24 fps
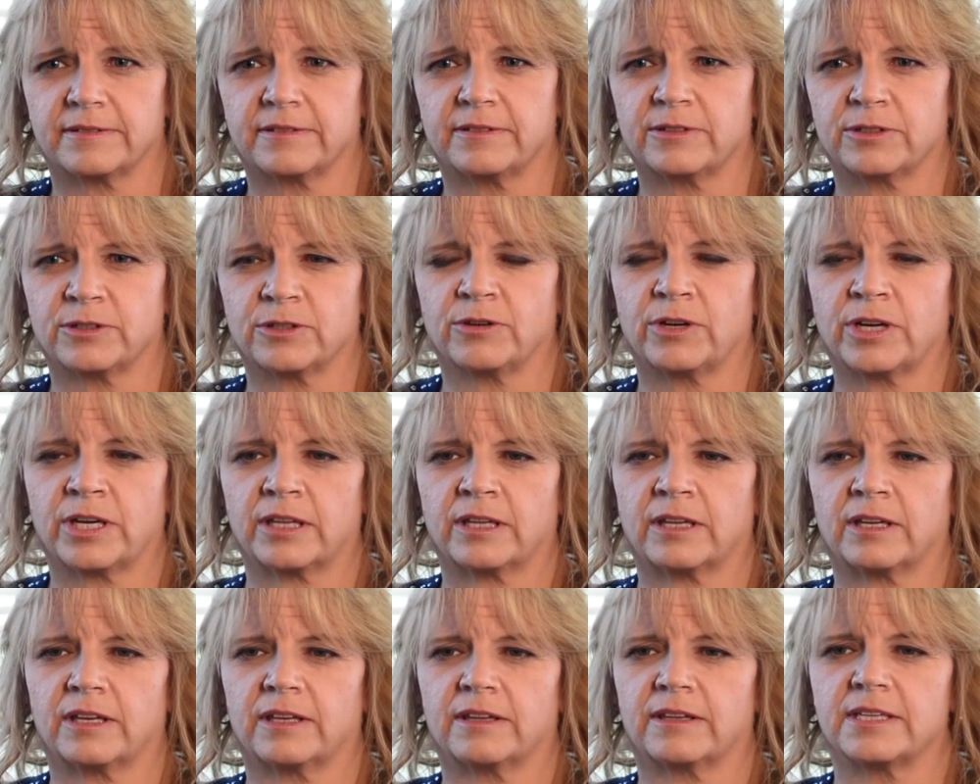
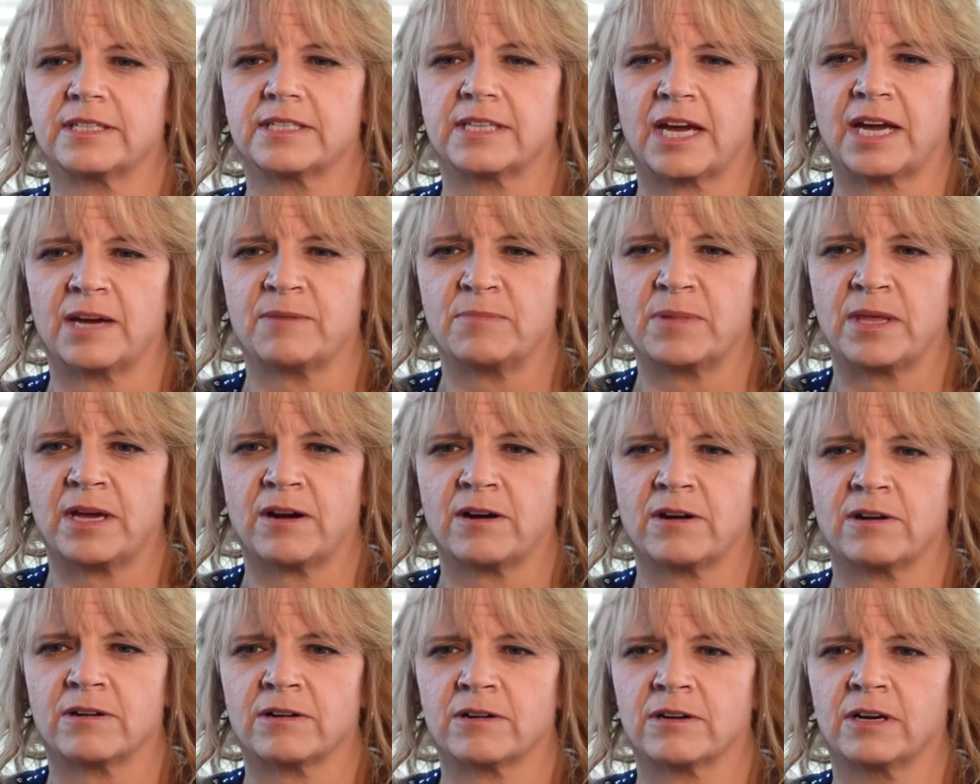During the time
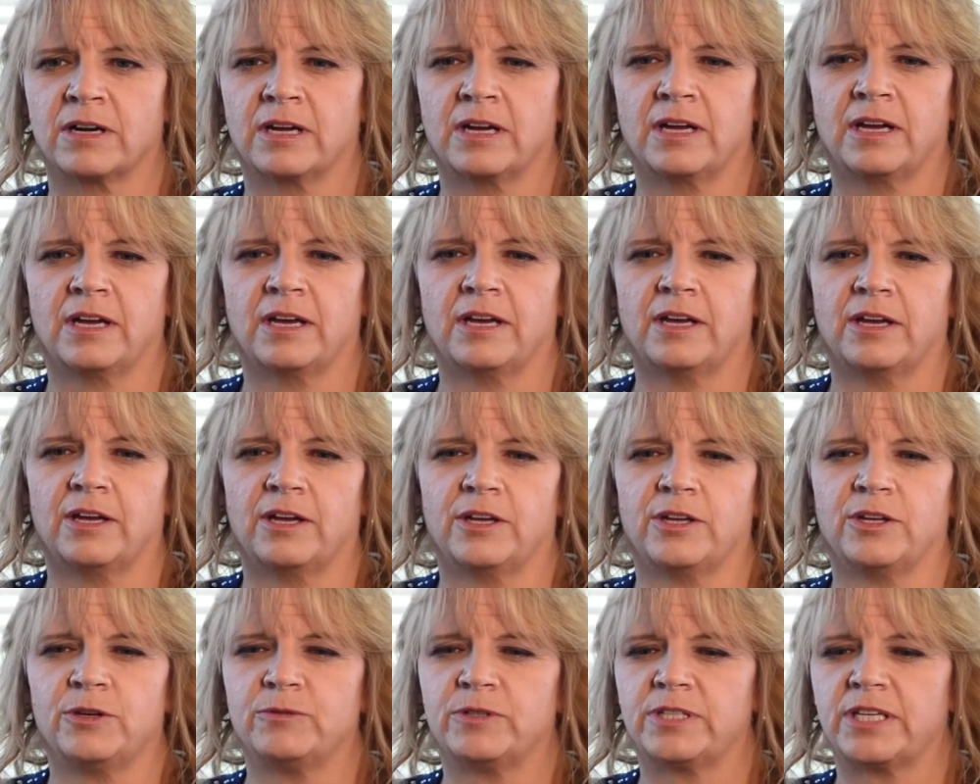there,
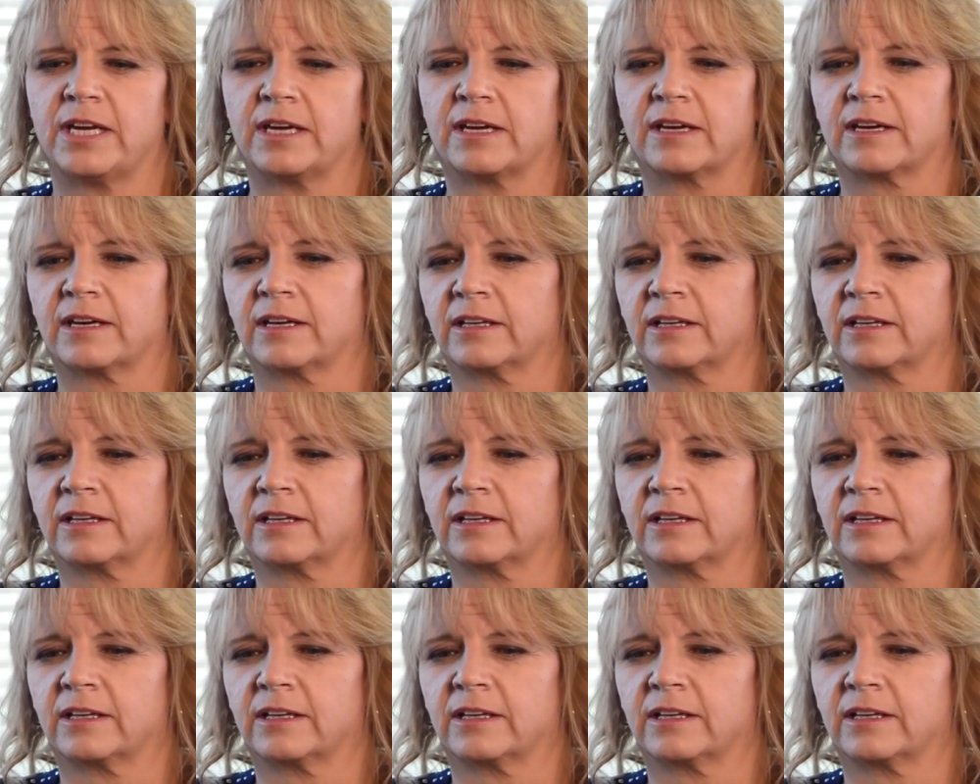you take